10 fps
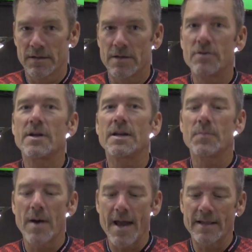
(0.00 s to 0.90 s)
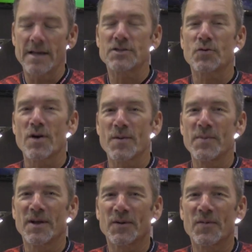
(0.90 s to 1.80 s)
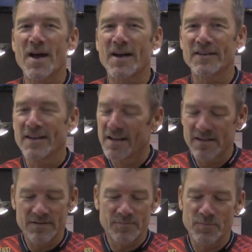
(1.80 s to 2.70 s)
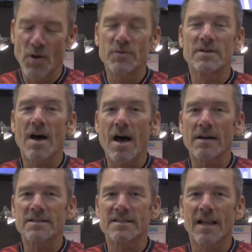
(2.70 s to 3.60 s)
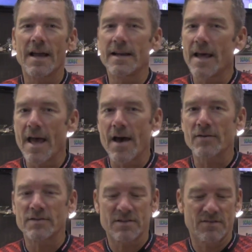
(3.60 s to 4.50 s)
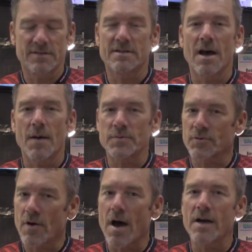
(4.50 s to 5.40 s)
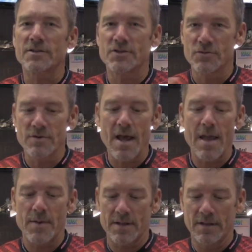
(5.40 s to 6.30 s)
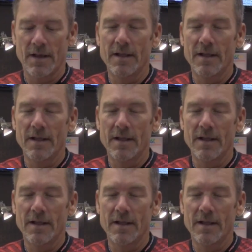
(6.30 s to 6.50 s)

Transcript: you need to bang that square bill around boat docks, lay downs, stumps, rocks, you name it.